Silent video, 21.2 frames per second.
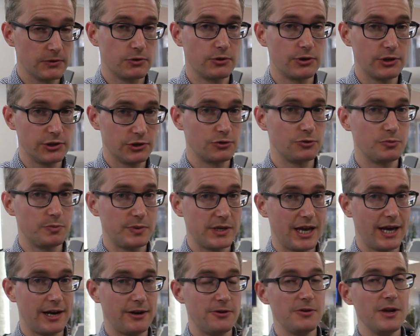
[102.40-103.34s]
traditional
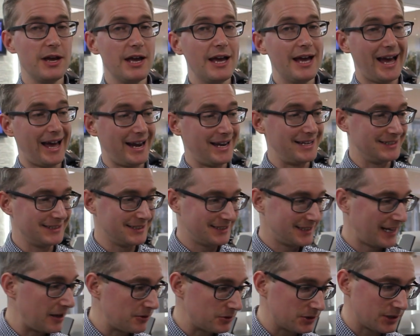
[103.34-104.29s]
piano, and it
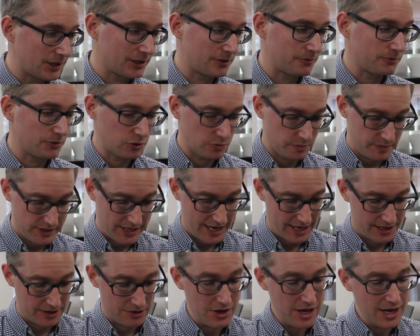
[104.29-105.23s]
sounds like a real
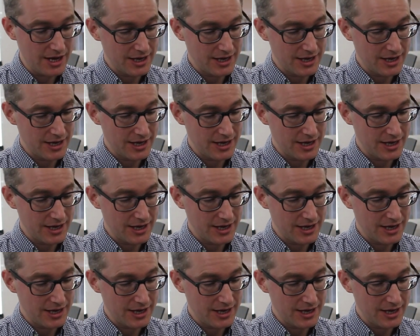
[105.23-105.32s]
piano.